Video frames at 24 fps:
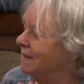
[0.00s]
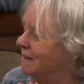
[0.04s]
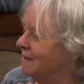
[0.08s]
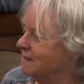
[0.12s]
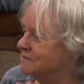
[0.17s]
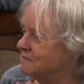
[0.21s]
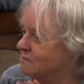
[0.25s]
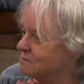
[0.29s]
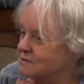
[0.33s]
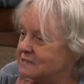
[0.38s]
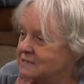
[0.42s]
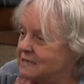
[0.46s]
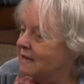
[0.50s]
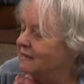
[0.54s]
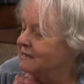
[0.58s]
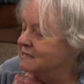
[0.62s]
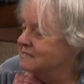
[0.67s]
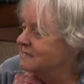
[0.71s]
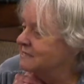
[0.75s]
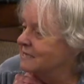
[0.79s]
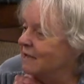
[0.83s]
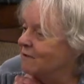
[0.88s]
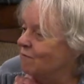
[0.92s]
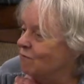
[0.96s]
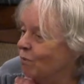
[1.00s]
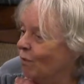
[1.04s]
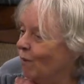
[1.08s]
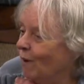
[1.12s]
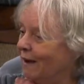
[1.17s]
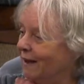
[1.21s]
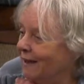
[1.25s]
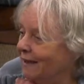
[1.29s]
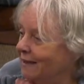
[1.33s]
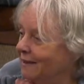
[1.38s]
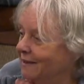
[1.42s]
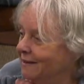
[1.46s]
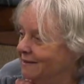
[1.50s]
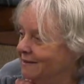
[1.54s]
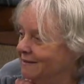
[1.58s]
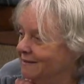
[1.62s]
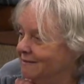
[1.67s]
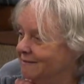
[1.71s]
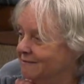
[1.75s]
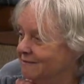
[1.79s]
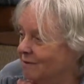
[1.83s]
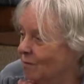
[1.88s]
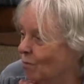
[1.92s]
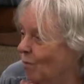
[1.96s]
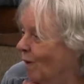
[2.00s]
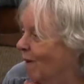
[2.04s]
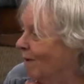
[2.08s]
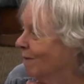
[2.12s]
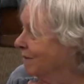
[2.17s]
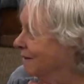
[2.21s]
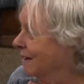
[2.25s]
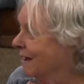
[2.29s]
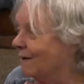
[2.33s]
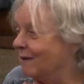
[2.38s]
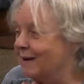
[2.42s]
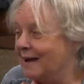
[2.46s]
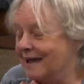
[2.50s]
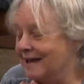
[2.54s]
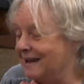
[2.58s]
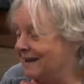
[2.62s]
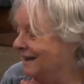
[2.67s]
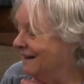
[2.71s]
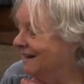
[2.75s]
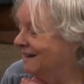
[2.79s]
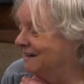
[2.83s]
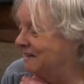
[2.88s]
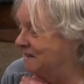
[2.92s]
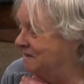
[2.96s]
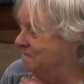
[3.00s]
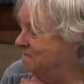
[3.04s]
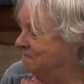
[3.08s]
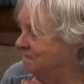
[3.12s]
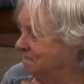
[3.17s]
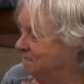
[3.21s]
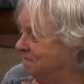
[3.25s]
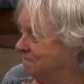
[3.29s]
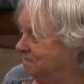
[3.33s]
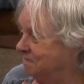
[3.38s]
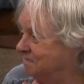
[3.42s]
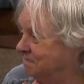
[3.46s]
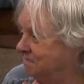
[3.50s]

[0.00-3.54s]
because there's not a safe way to walk down Eddy Lane.